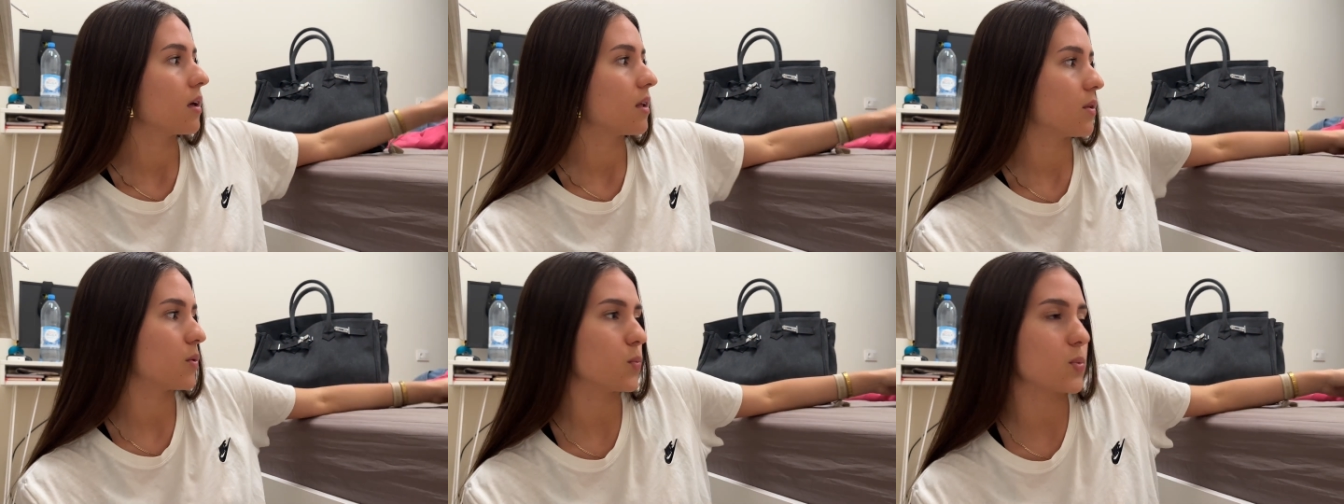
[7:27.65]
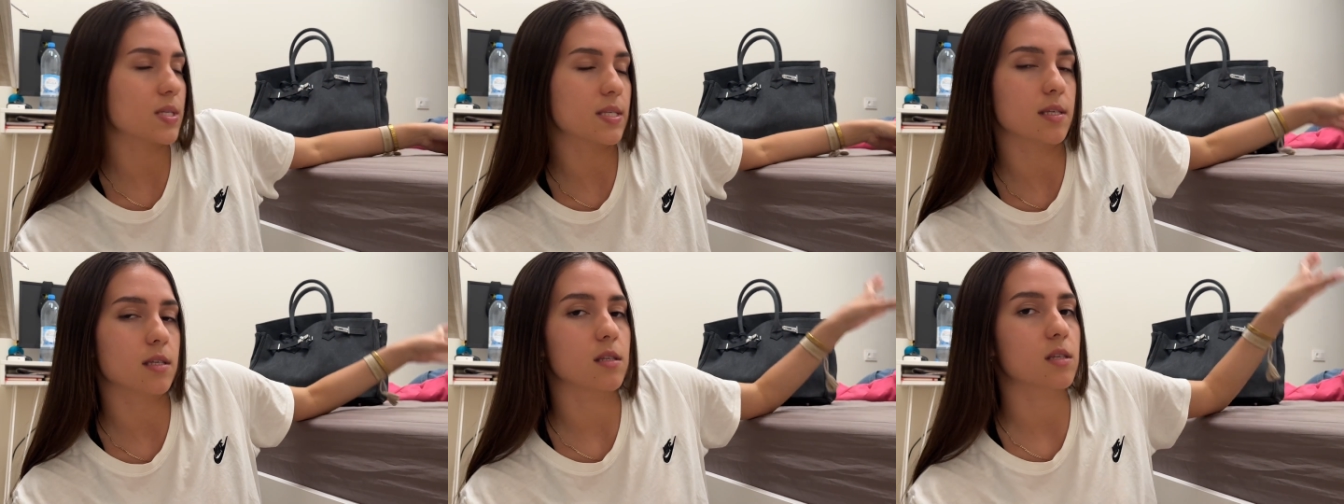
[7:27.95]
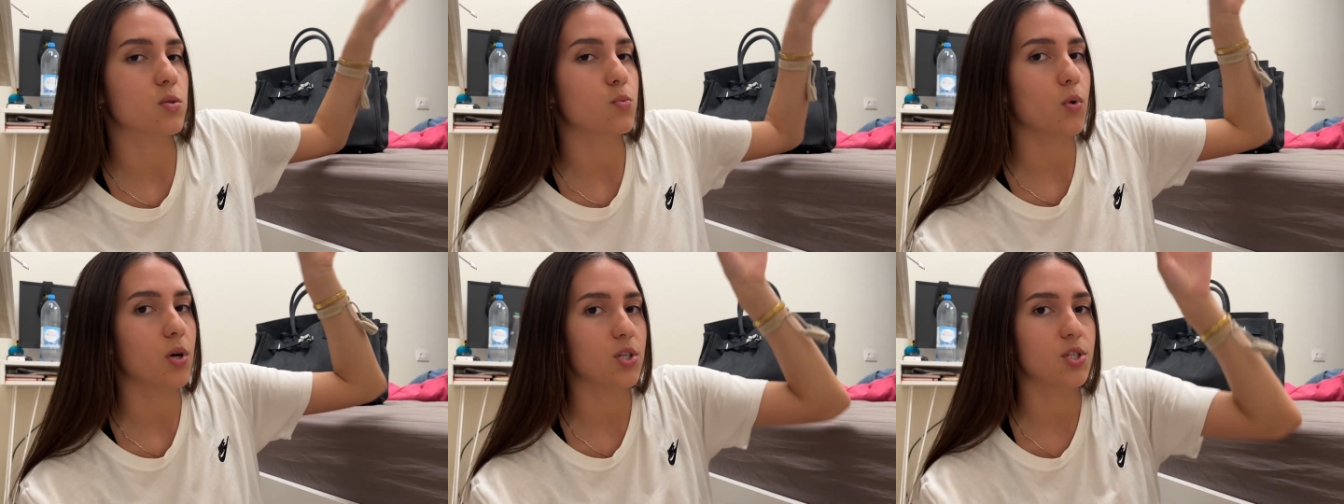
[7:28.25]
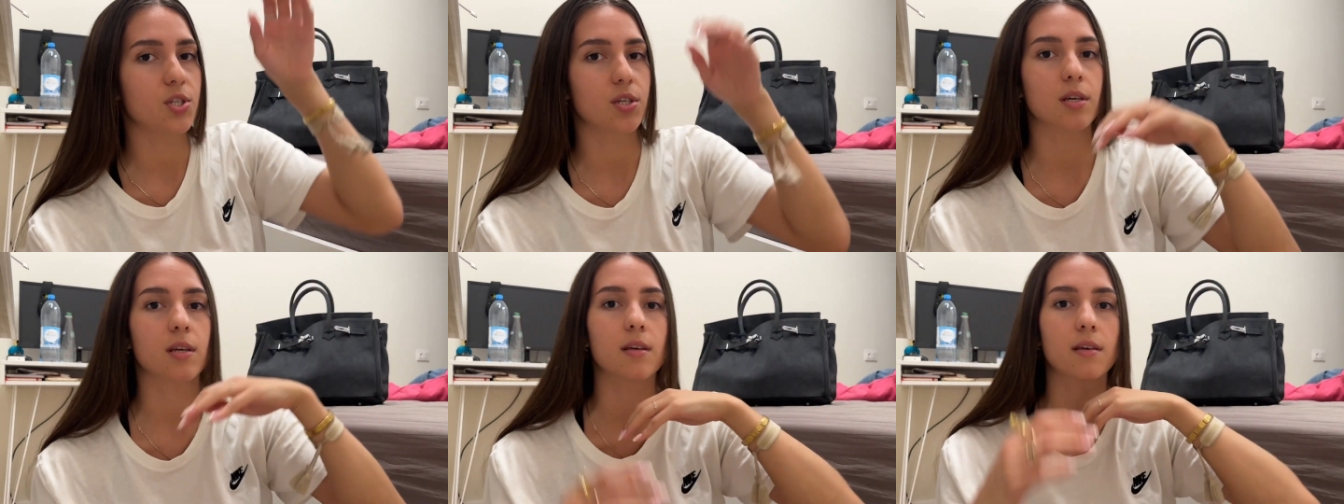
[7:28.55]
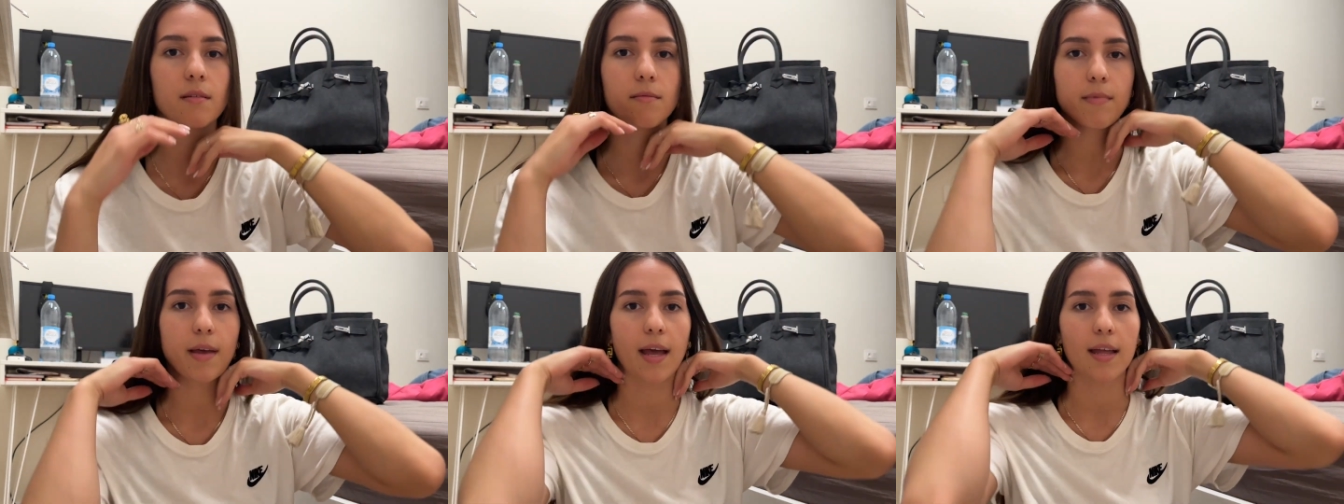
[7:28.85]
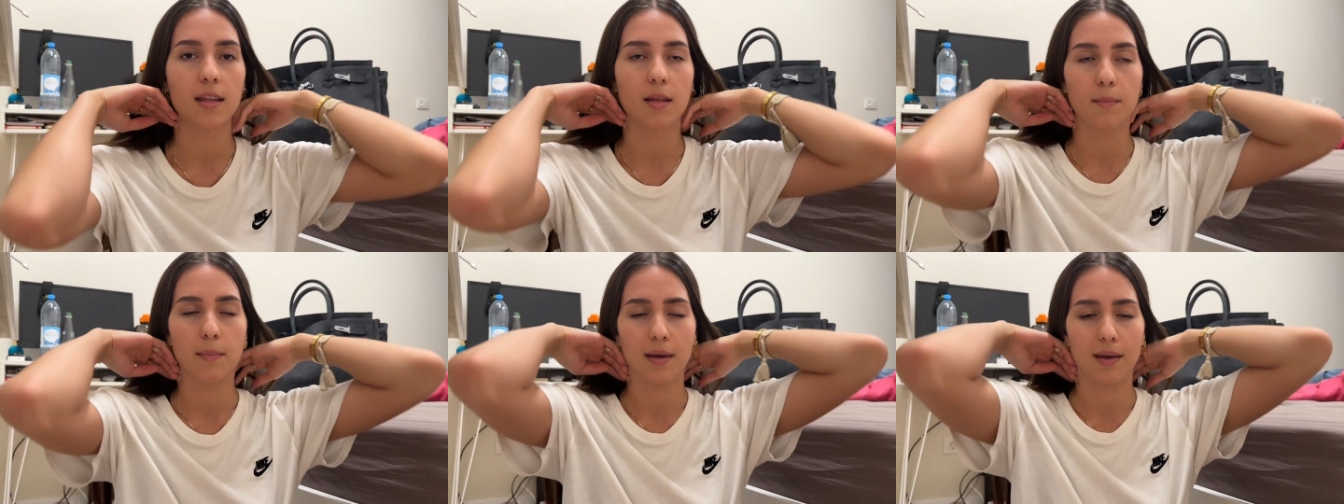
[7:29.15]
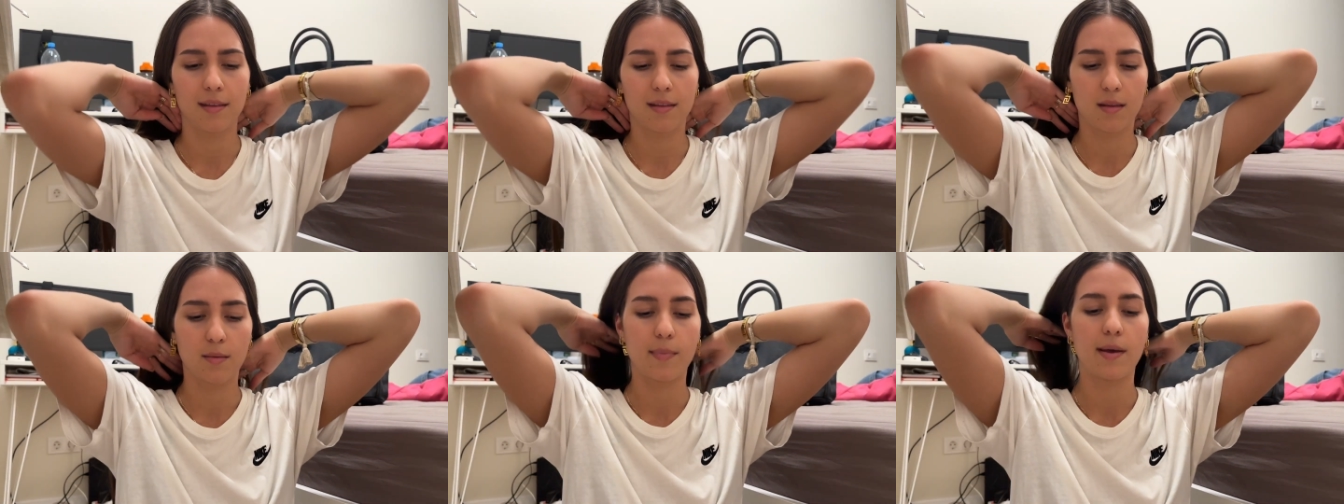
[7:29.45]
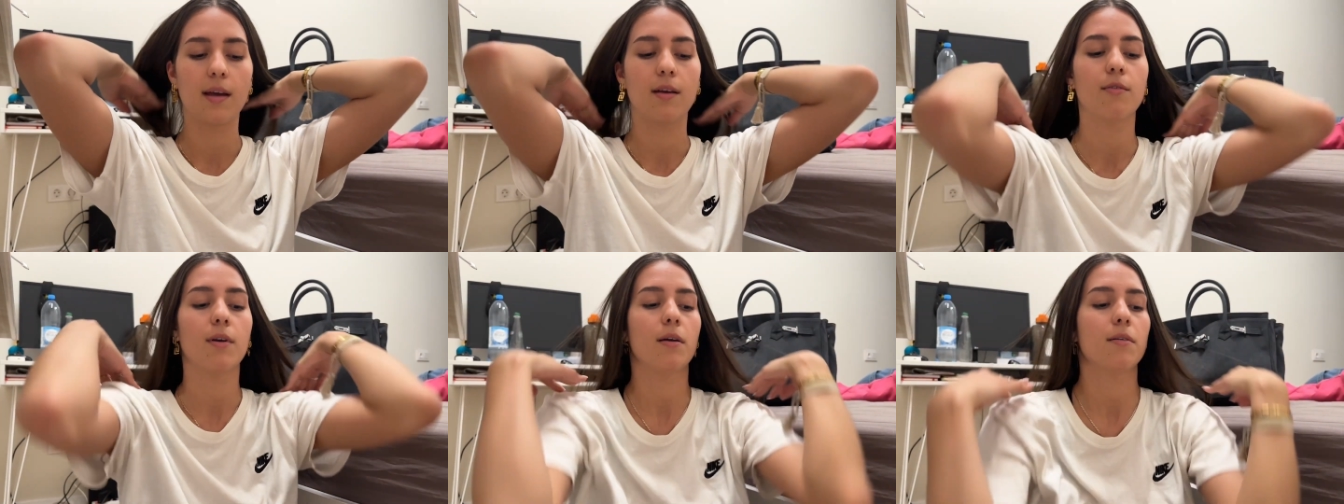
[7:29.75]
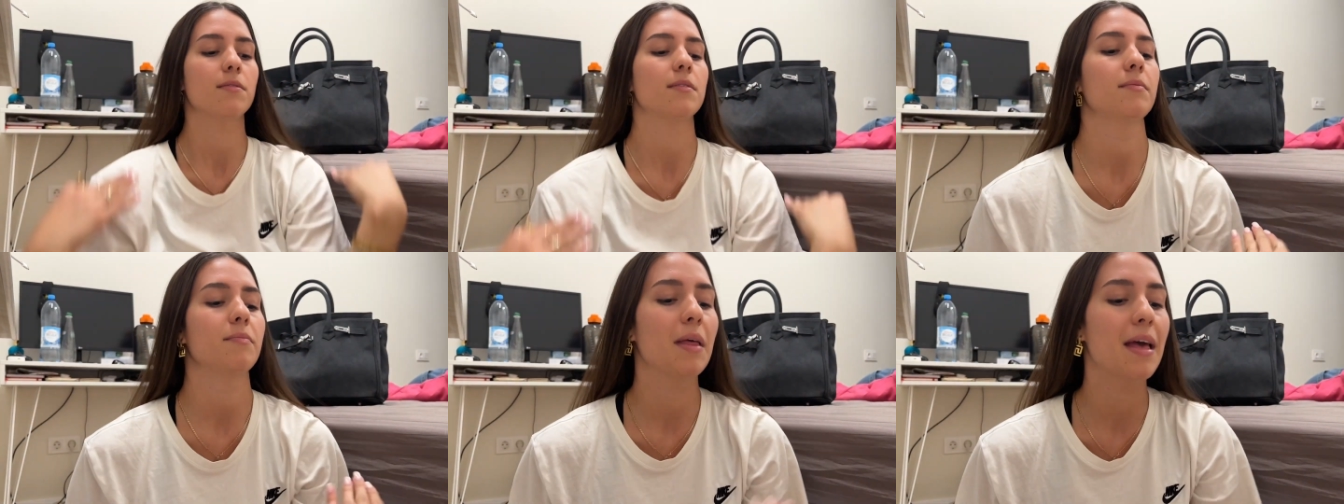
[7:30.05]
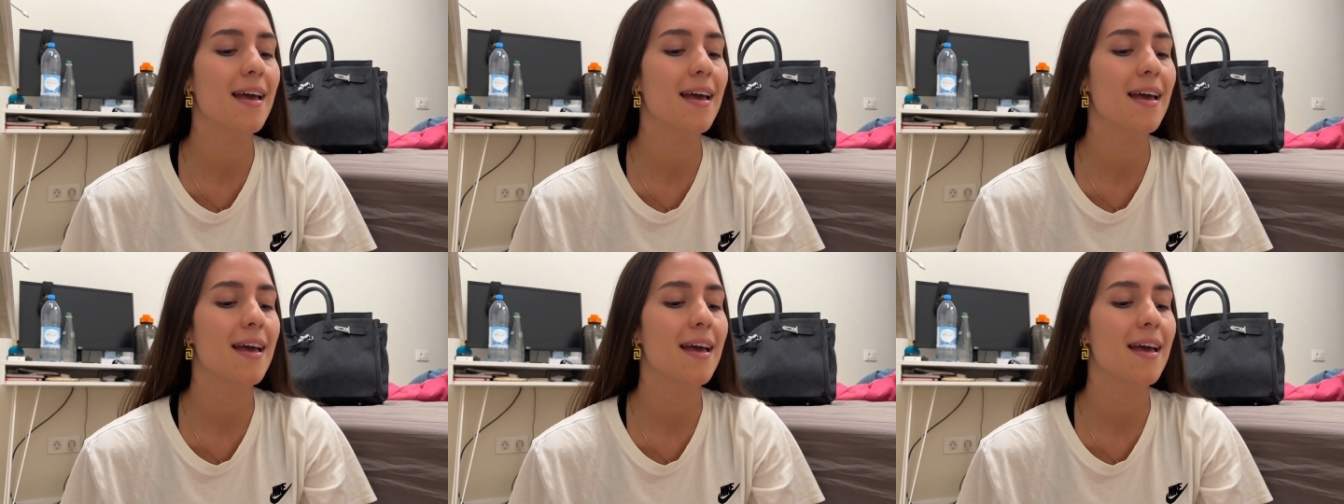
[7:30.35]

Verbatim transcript: Winston is watching anime in the background.